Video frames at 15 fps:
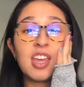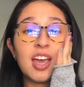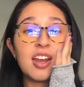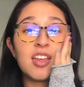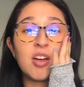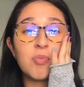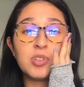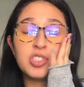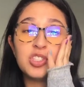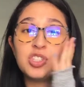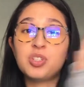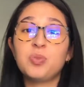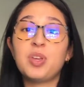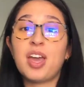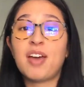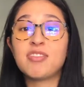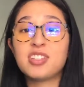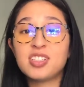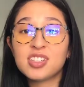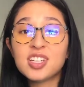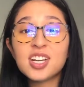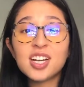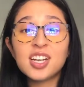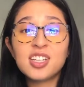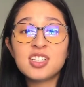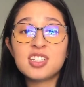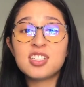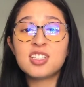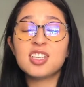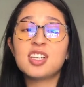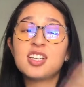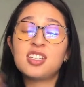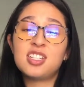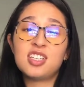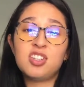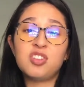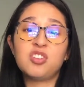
any opportunity we have to learn and just to continue